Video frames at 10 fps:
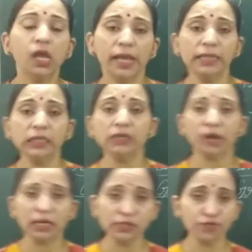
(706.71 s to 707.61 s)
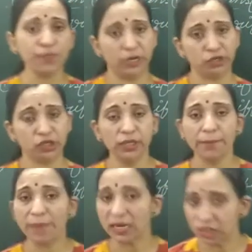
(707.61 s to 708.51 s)
In the transformation, the
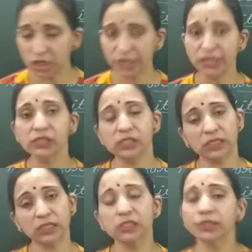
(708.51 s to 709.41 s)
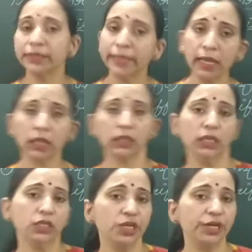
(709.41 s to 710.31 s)
bacterial cells take the
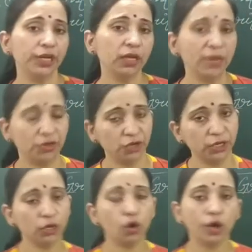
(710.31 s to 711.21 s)
genetic material